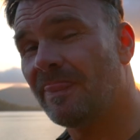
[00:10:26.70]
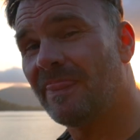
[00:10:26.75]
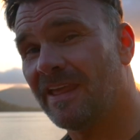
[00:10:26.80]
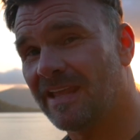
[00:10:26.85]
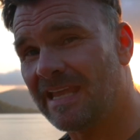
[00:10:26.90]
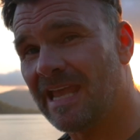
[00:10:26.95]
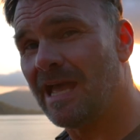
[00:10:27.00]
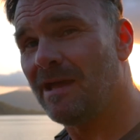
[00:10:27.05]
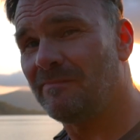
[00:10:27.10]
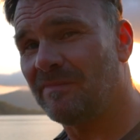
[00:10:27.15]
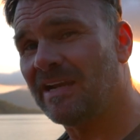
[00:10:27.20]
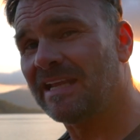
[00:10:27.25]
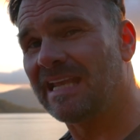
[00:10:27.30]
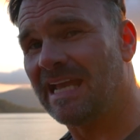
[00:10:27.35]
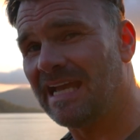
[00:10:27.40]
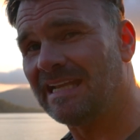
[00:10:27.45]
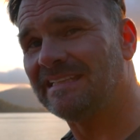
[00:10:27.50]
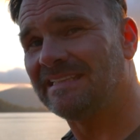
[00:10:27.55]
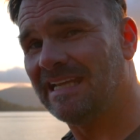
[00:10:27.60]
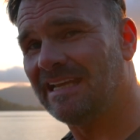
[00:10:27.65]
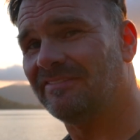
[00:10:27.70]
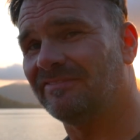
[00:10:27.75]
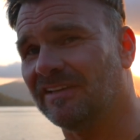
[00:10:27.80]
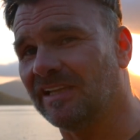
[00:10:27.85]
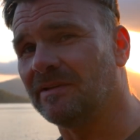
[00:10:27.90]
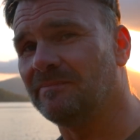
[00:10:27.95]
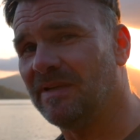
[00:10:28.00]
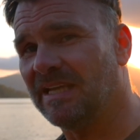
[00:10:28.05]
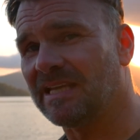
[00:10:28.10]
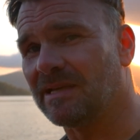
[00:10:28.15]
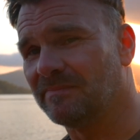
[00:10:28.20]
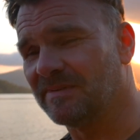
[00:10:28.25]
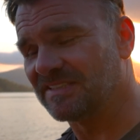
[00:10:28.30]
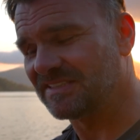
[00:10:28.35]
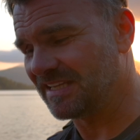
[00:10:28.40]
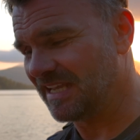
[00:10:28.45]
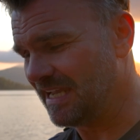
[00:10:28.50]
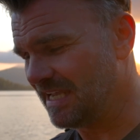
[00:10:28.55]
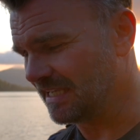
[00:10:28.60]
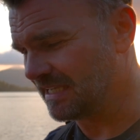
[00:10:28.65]
The camera can definitely make a
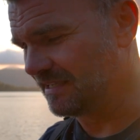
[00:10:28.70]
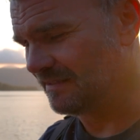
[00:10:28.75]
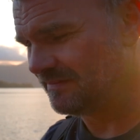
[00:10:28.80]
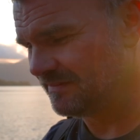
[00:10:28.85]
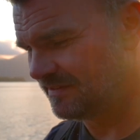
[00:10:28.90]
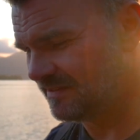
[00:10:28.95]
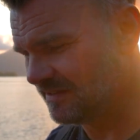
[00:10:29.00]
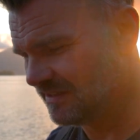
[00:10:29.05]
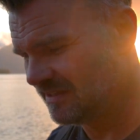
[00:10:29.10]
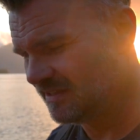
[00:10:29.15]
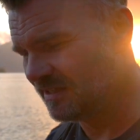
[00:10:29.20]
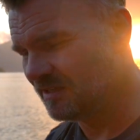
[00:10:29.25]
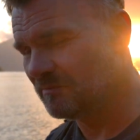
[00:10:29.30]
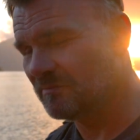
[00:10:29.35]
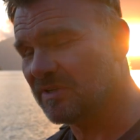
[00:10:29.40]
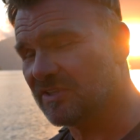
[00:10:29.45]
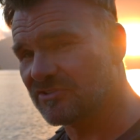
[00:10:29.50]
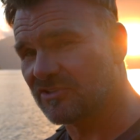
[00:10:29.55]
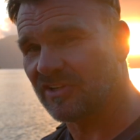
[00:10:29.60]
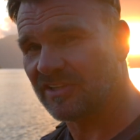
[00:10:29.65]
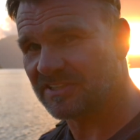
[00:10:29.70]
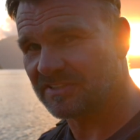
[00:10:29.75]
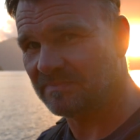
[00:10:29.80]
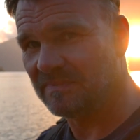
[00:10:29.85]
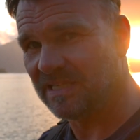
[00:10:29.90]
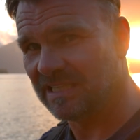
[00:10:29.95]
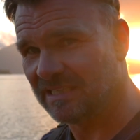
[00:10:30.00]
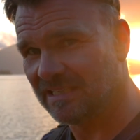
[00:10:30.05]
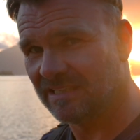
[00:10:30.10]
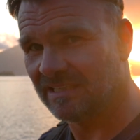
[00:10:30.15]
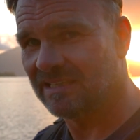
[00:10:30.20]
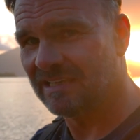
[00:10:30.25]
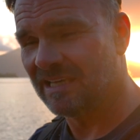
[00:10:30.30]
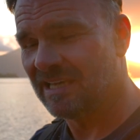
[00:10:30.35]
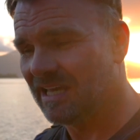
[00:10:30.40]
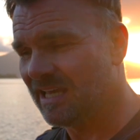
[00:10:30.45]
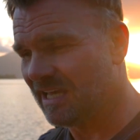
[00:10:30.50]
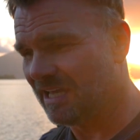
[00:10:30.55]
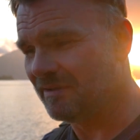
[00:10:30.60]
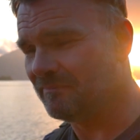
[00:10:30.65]
mistake, but trust me,
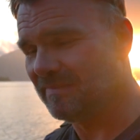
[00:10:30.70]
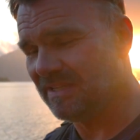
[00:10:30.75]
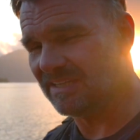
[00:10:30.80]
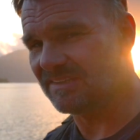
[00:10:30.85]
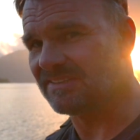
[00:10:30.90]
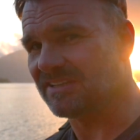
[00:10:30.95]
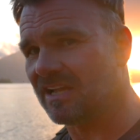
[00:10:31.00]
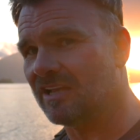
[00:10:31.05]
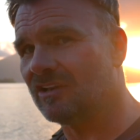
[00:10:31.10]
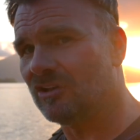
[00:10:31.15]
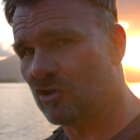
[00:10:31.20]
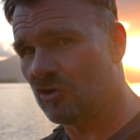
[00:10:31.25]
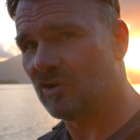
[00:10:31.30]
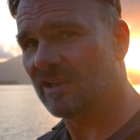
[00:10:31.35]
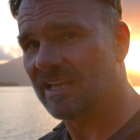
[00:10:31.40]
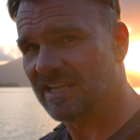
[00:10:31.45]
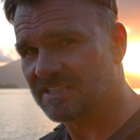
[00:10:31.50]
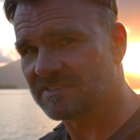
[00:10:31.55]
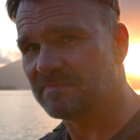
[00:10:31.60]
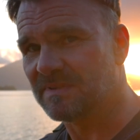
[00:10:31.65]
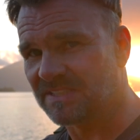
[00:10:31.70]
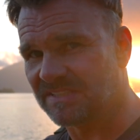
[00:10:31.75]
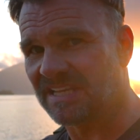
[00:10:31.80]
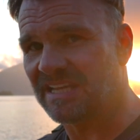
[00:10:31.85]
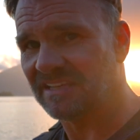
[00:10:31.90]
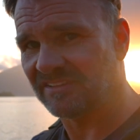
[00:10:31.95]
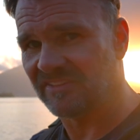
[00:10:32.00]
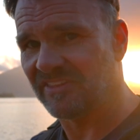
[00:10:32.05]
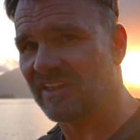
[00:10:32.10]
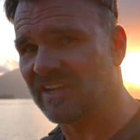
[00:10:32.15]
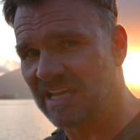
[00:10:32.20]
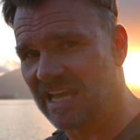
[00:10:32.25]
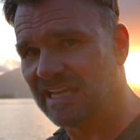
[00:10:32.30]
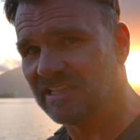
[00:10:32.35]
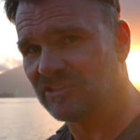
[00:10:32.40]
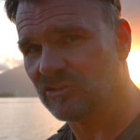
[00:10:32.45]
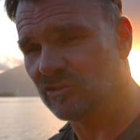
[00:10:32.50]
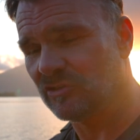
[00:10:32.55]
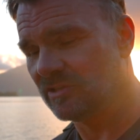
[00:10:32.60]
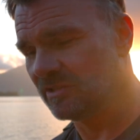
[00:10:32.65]
it makes a lot less mistakes than I
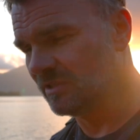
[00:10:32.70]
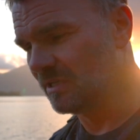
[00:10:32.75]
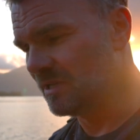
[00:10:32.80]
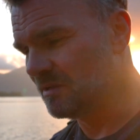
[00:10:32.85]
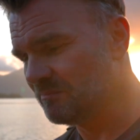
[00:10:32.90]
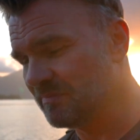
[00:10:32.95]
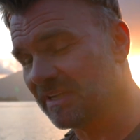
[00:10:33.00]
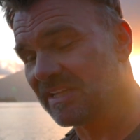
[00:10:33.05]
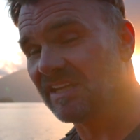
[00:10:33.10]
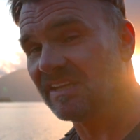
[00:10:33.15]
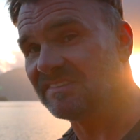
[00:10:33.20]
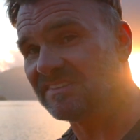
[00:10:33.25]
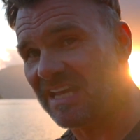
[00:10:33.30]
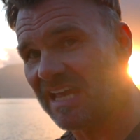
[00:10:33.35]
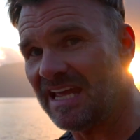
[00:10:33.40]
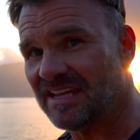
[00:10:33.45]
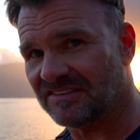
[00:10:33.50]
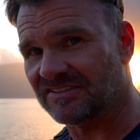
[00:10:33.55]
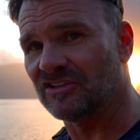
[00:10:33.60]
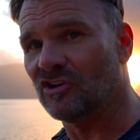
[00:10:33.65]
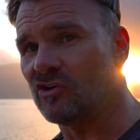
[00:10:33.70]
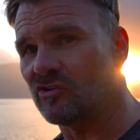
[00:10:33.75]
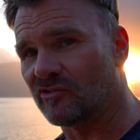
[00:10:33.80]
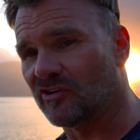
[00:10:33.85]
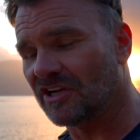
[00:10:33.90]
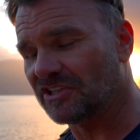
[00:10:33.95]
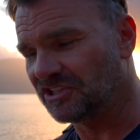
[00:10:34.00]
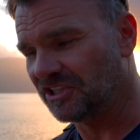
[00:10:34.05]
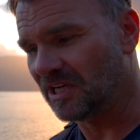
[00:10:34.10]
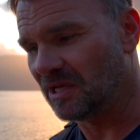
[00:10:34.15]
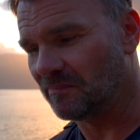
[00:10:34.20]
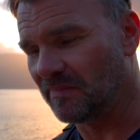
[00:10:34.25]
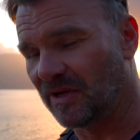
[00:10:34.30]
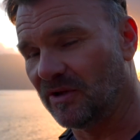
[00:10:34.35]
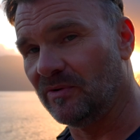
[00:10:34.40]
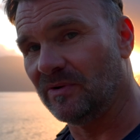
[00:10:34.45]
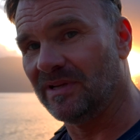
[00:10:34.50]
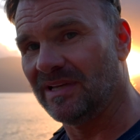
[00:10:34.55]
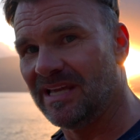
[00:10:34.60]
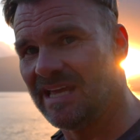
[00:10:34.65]
do, because it's not rushing
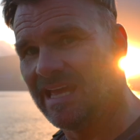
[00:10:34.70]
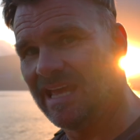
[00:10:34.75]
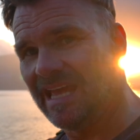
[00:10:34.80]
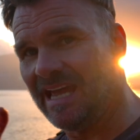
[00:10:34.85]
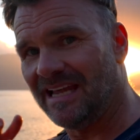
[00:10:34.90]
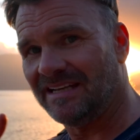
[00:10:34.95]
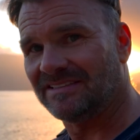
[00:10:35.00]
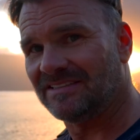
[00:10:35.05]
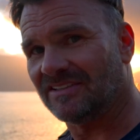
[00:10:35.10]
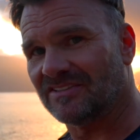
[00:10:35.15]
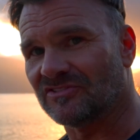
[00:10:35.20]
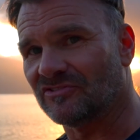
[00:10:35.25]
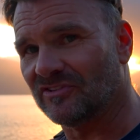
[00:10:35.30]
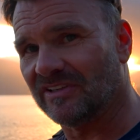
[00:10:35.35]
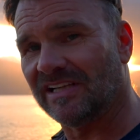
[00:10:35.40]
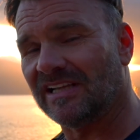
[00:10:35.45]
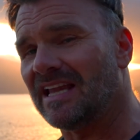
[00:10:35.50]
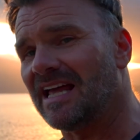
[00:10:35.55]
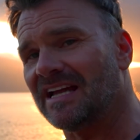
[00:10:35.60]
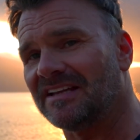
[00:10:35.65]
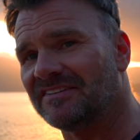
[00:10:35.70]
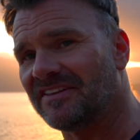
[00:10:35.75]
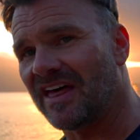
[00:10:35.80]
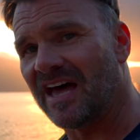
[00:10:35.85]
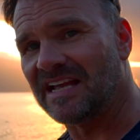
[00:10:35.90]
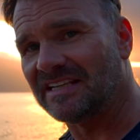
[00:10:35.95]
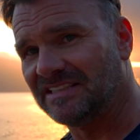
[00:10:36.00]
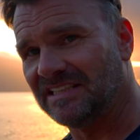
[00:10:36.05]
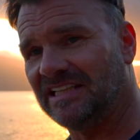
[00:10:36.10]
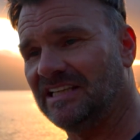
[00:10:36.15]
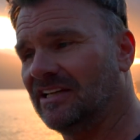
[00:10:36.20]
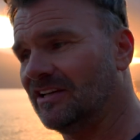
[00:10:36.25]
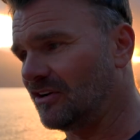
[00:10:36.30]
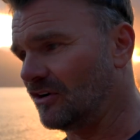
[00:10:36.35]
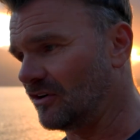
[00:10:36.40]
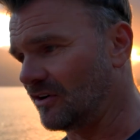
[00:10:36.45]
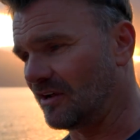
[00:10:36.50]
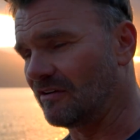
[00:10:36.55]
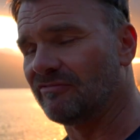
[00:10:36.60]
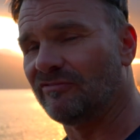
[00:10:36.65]
about. It doesn't realise that a deer
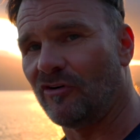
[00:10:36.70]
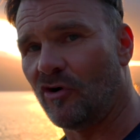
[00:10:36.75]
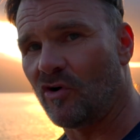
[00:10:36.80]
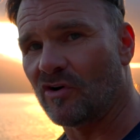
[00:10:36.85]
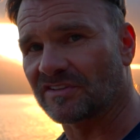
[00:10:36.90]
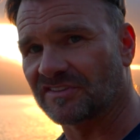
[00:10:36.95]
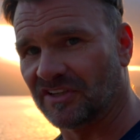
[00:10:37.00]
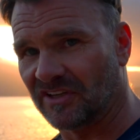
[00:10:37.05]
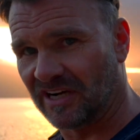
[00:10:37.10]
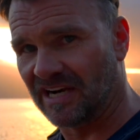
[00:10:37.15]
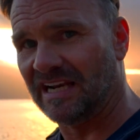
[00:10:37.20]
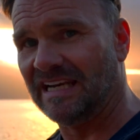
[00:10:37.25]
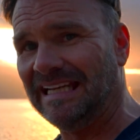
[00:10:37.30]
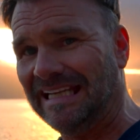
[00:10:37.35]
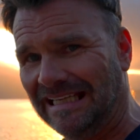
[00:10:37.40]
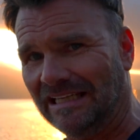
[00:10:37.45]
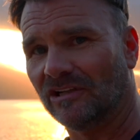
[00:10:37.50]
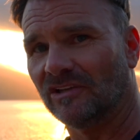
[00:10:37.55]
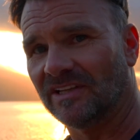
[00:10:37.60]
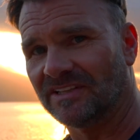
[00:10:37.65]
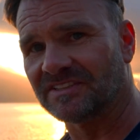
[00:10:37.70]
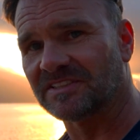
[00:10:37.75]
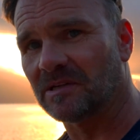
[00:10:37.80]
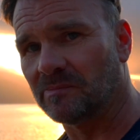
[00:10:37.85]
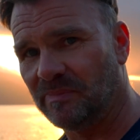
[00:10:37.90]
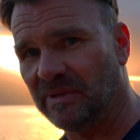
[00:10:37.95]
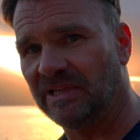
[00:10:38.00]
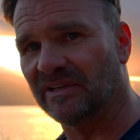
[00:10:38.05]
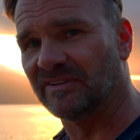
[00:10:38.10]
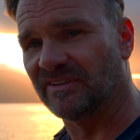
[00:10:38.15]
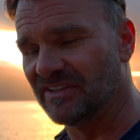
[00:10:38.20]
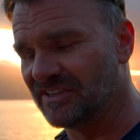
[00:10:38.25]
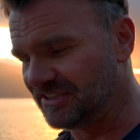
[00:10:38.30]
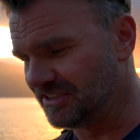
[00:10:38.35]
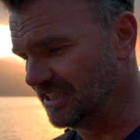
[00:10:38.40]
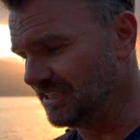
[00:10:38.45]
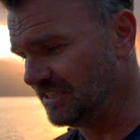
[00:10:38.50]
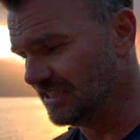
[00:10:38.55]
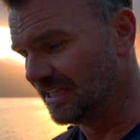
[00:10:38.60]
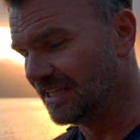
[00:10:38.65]
or a fox or an eagle has appeared in the
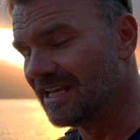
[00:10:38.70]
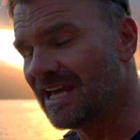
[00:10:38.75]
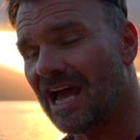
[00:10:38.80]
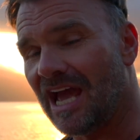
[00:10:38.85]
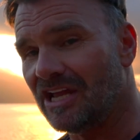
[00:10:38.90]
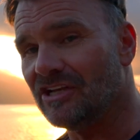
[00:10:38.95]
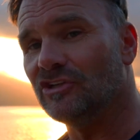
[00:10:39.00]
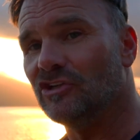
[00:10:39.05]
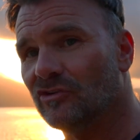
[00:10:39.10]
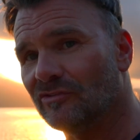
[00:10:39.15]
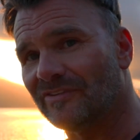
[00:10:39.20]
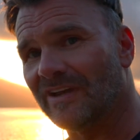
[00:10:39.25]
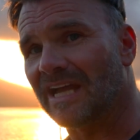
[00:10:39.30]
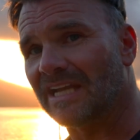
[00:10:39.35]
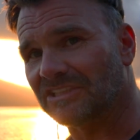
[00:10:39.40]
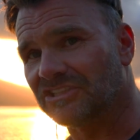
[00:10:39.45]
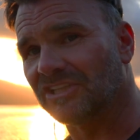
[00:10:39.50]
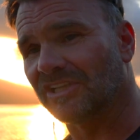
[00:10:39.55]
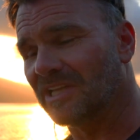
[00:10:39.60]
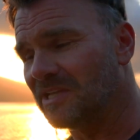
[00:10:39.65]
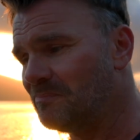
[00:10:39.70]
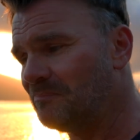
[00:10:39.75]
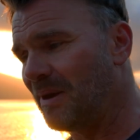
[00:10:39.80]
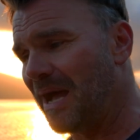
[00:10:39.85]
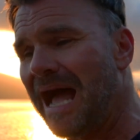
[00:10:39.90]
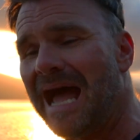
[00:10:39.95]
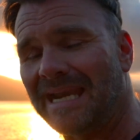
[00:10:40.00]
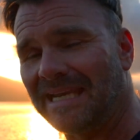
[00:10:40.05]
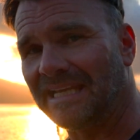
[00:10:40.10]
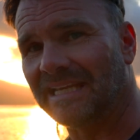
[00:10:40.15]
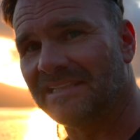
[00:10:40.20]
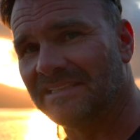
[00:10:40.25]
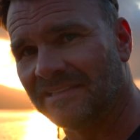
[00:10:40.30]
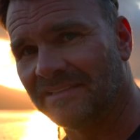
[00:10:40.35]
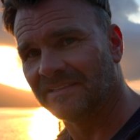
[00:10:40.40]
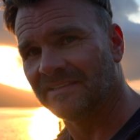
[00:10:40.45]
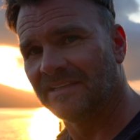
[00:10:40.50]
scene and you've actually panicked.